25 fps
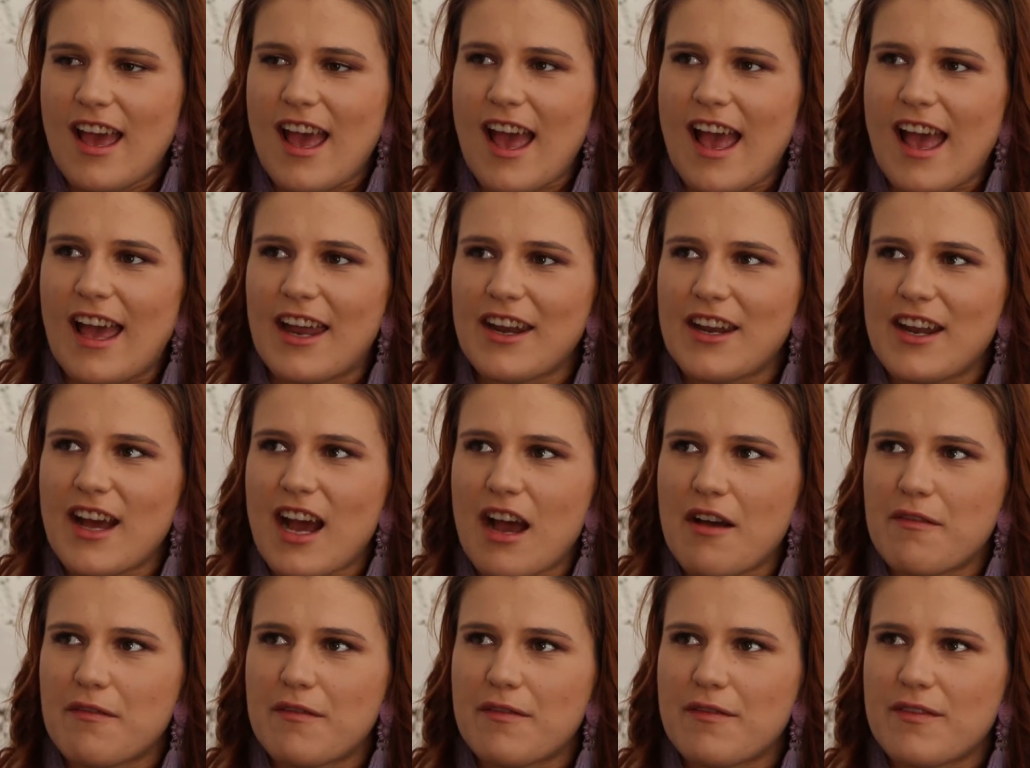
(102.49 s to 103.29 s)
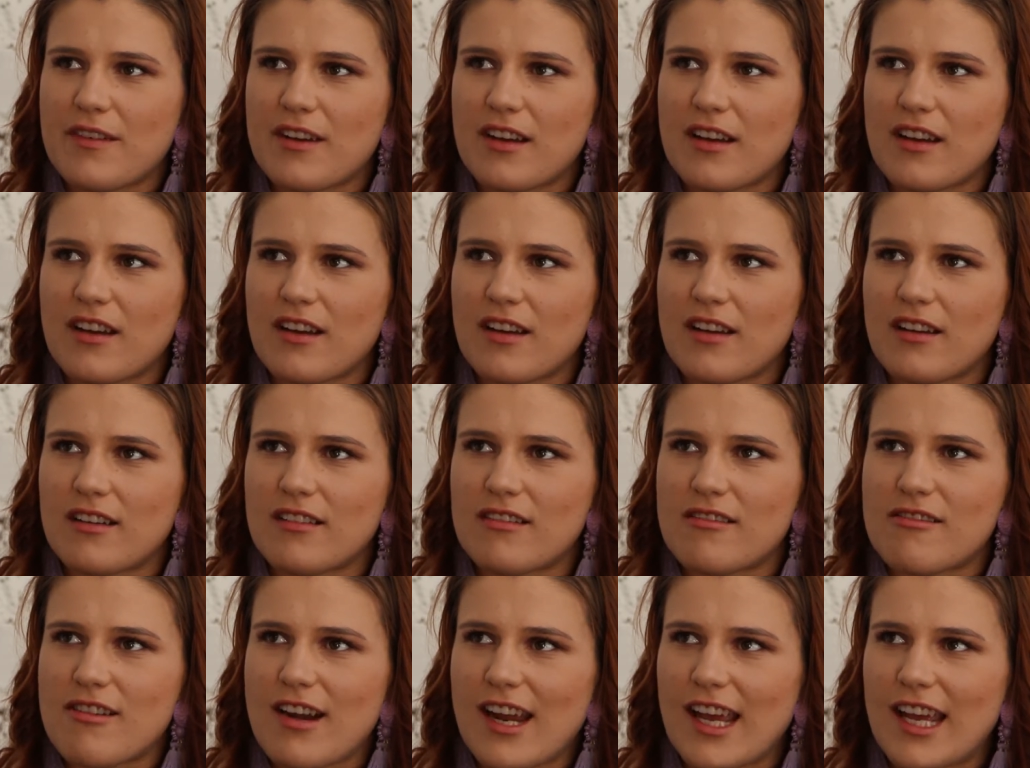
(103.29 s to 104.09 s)
And I've
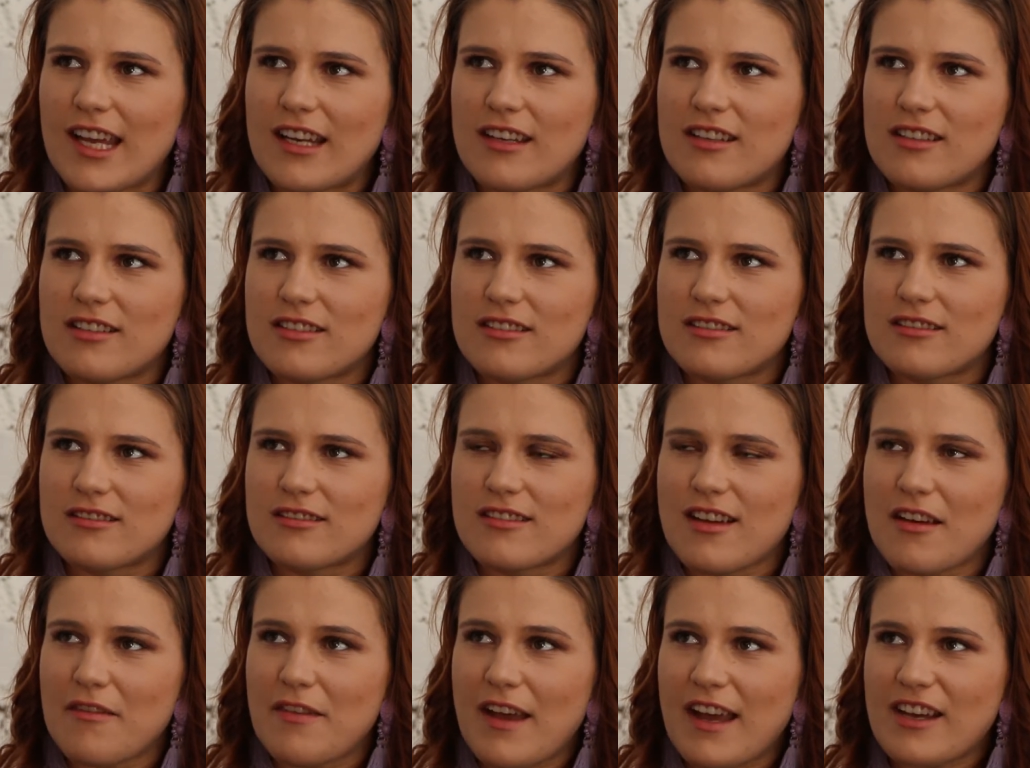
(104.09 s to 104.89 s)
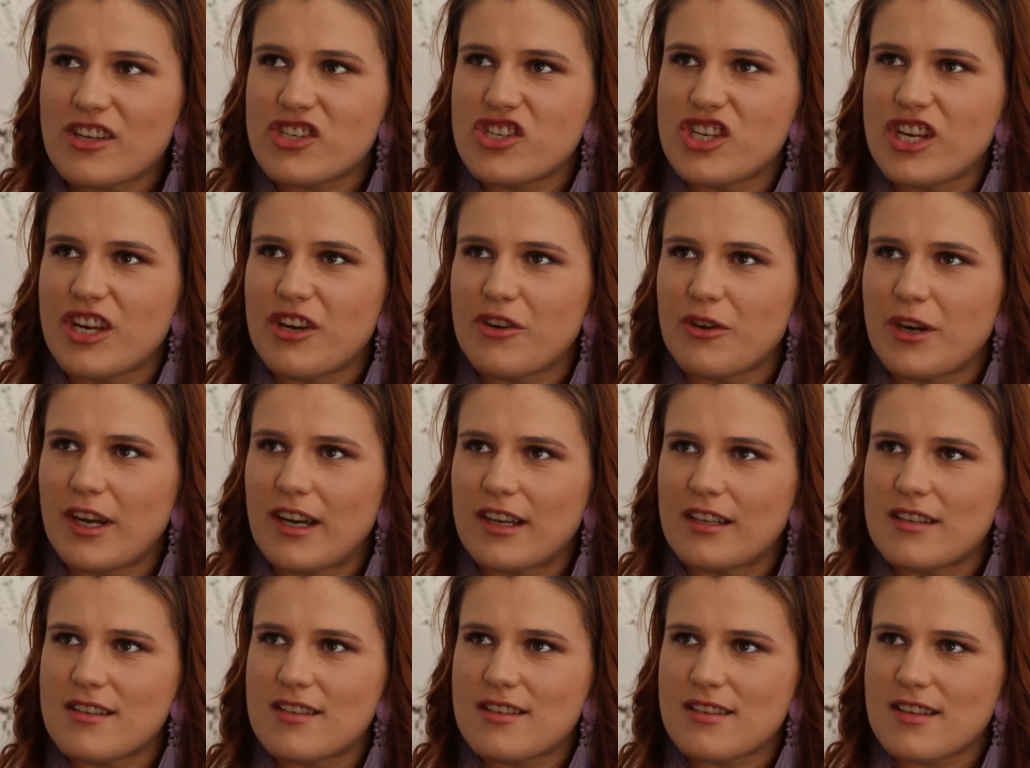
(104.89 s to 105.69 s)
actually
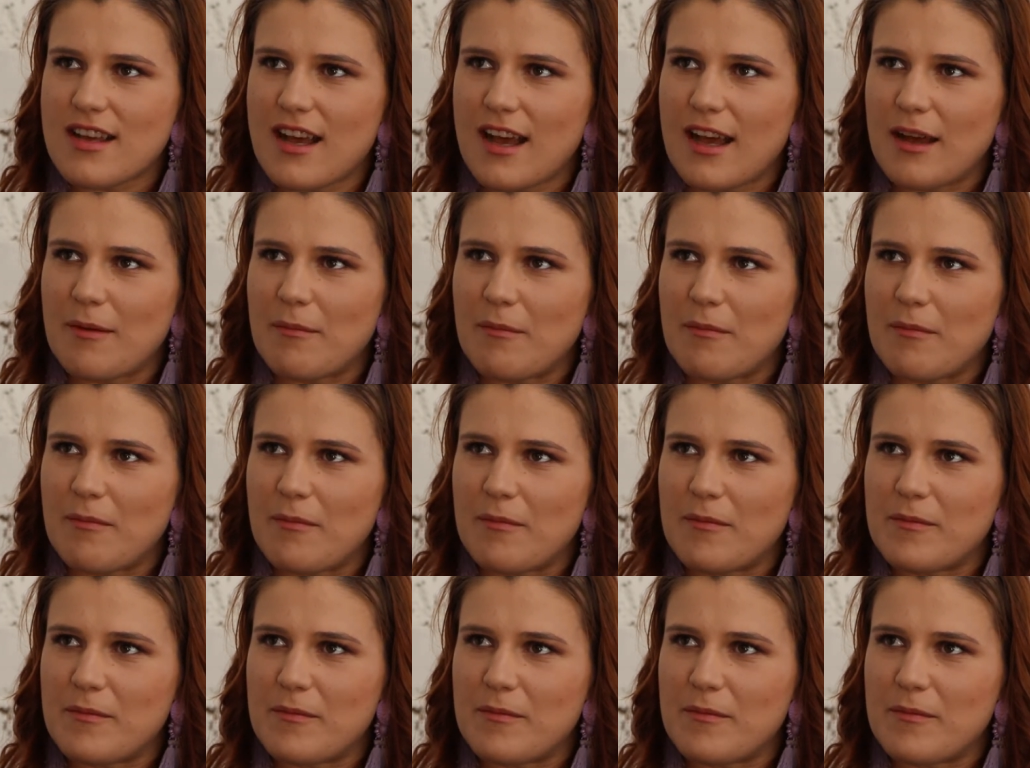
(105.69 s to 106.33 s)
read some